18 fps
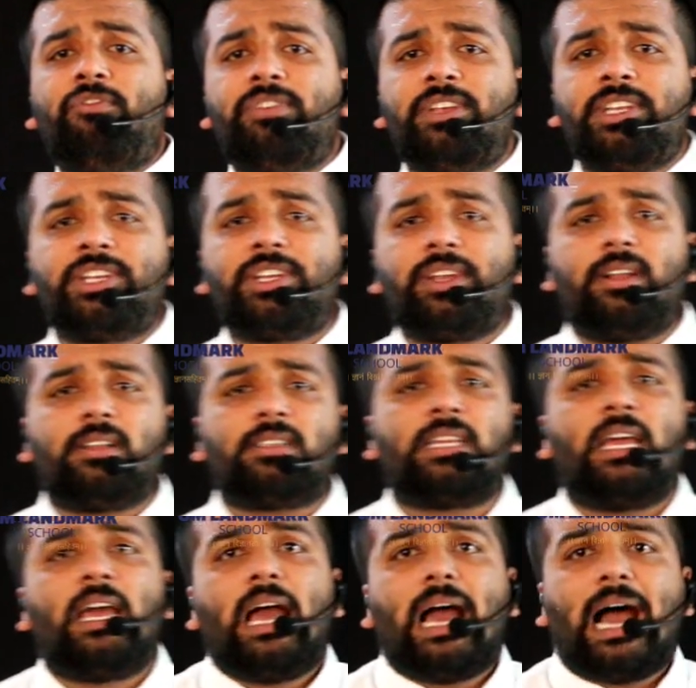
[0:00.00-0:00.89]

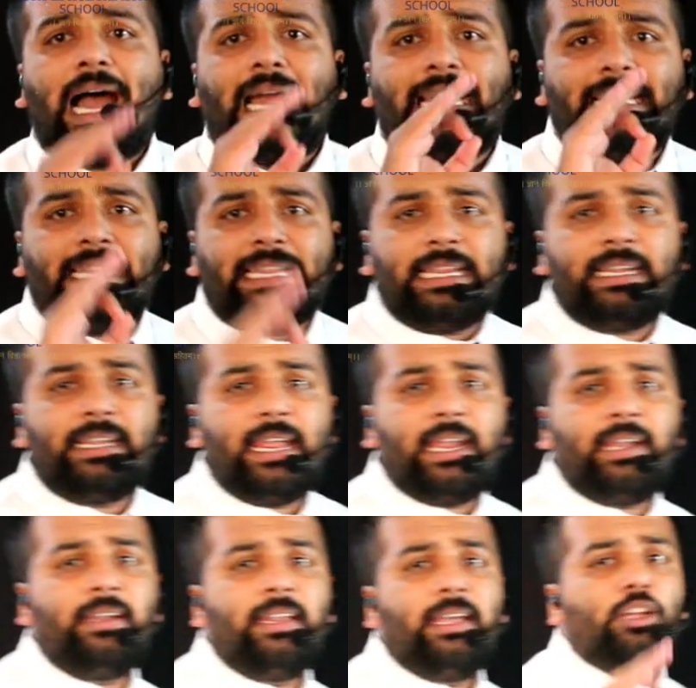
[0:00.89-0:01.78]
officials are
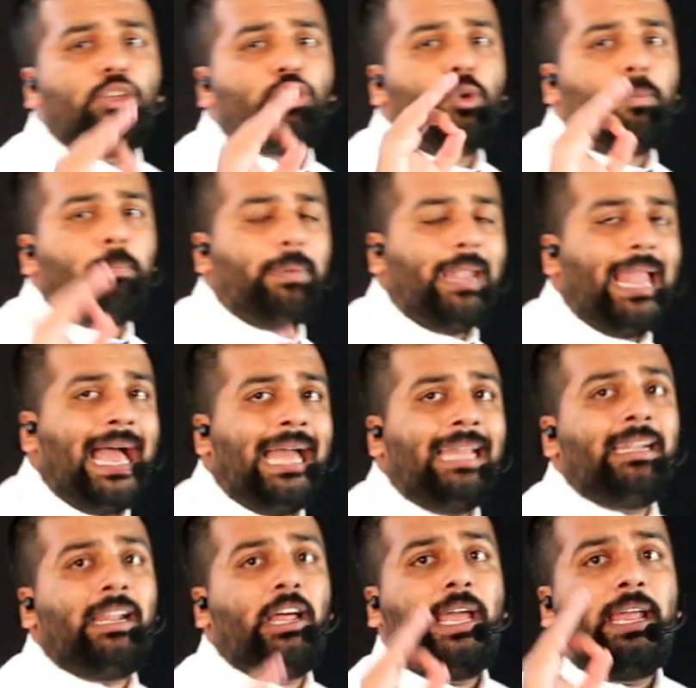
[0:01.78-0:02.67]
needed to
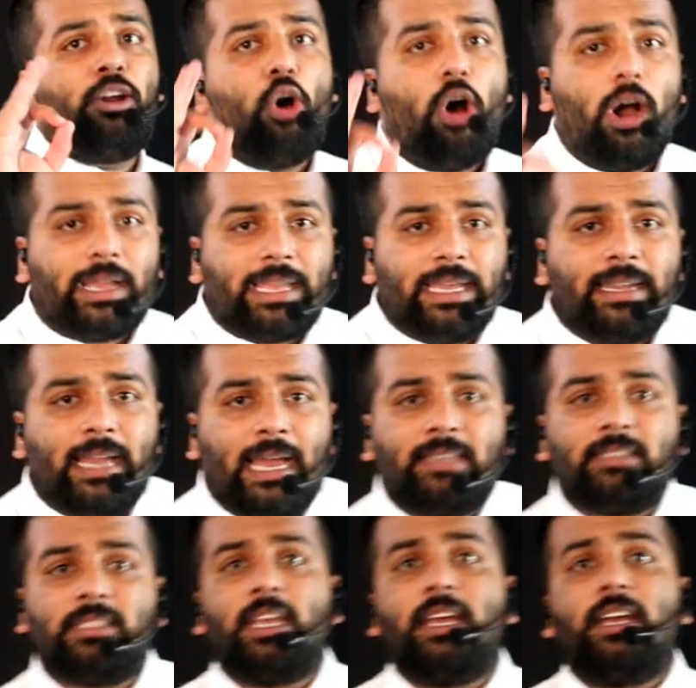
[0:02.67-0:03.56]
plan and
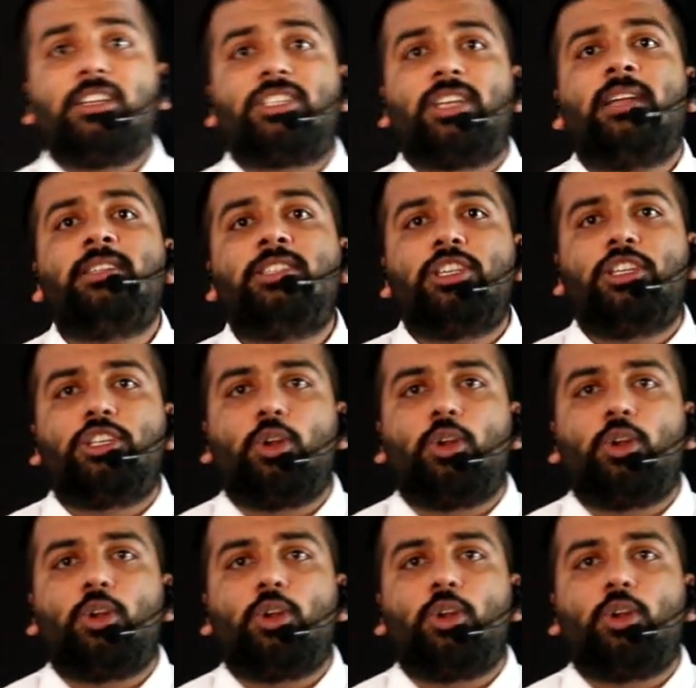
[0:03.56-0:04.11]
organize such